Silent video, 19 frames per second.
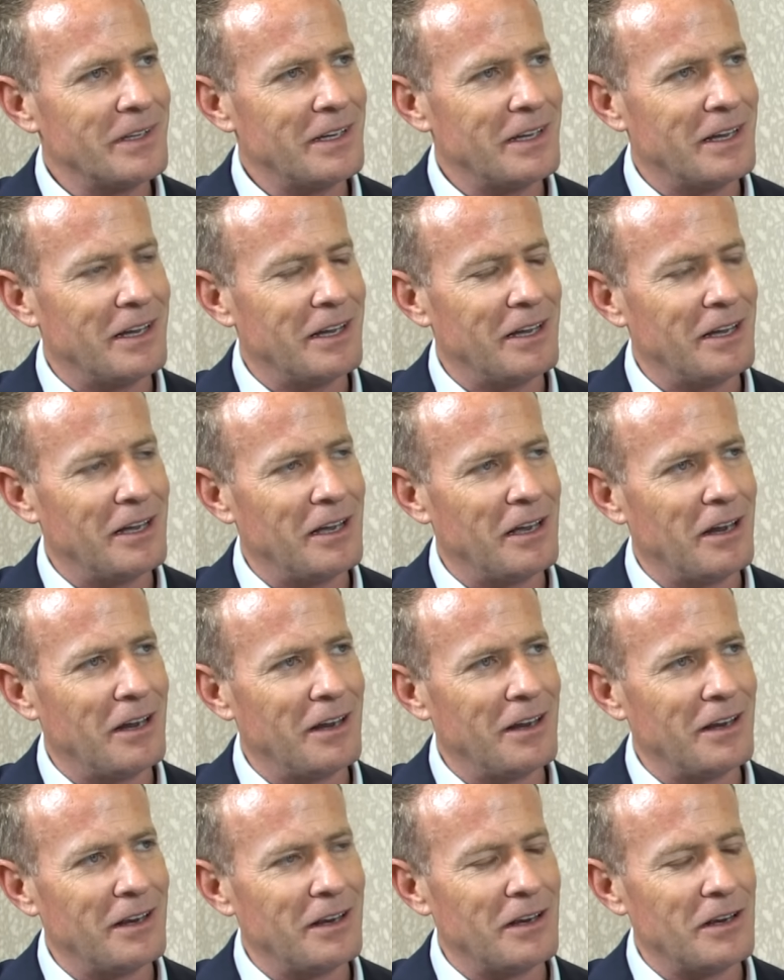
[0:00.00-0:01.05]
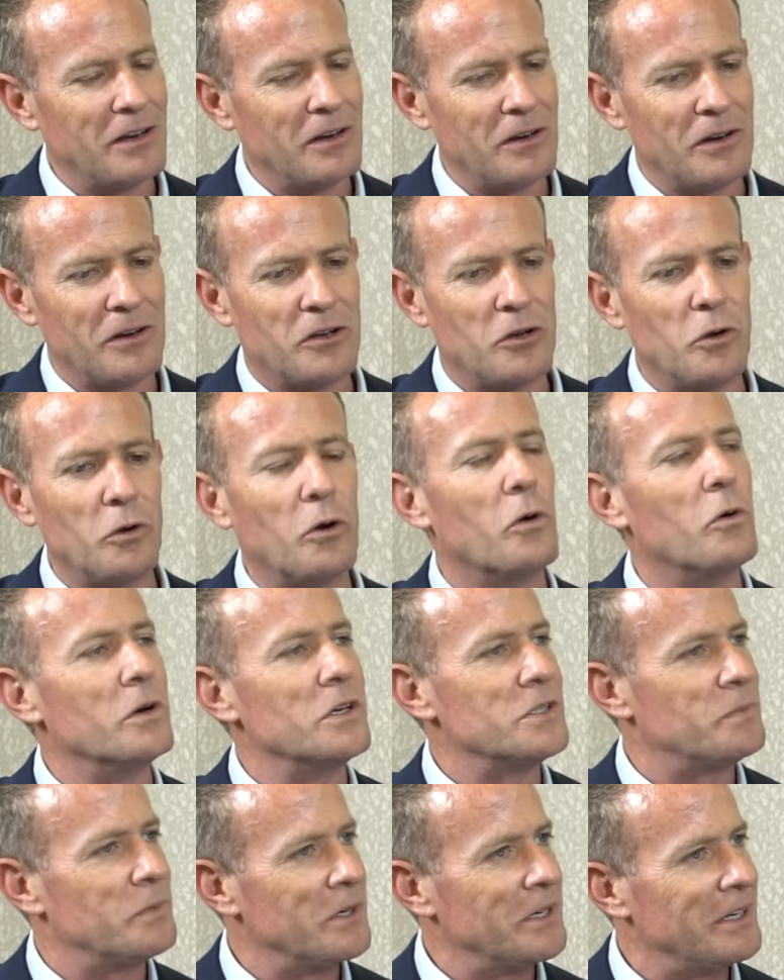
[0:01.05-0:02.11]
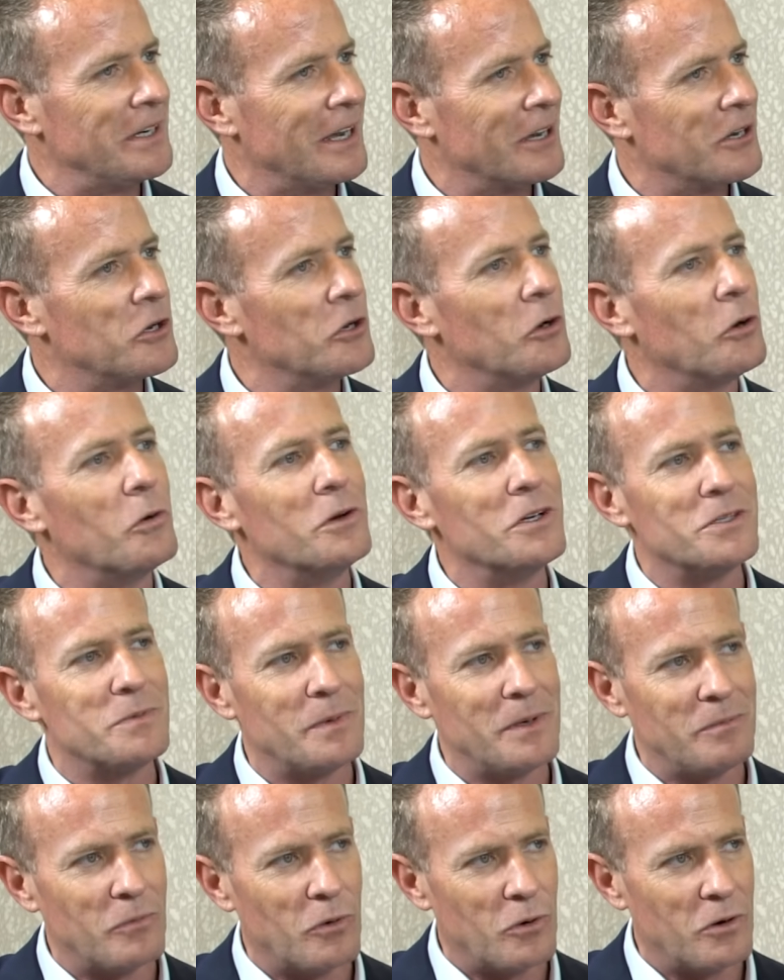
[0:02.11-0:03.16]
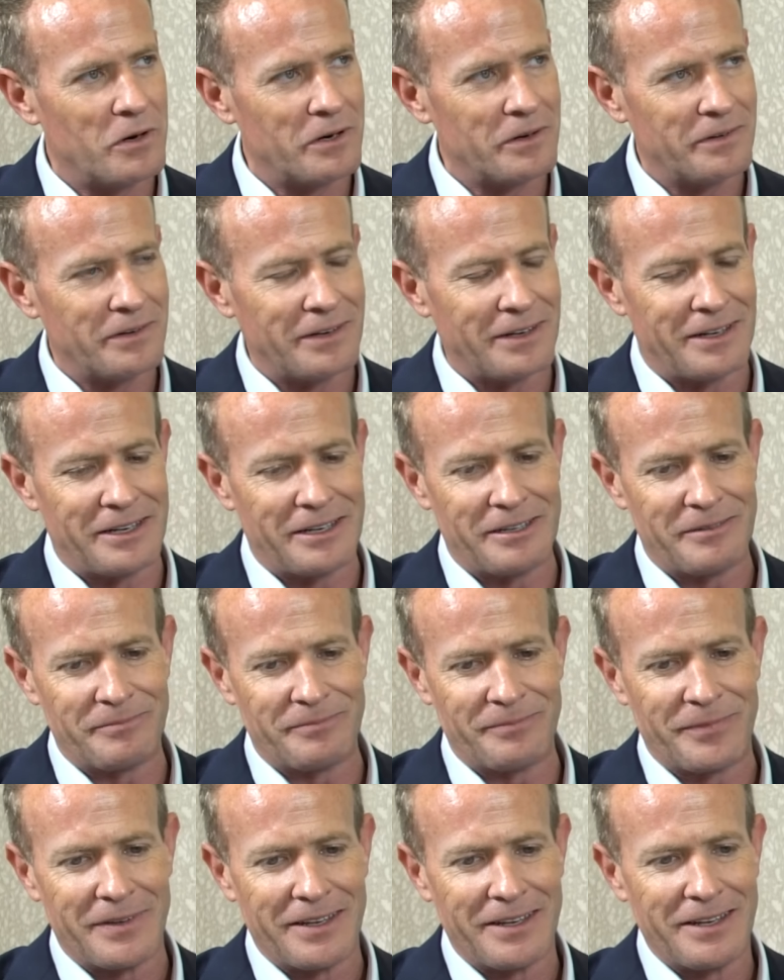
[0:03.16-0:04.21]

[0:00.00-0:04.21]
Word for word: Uh, could always be uh, could always be more, um,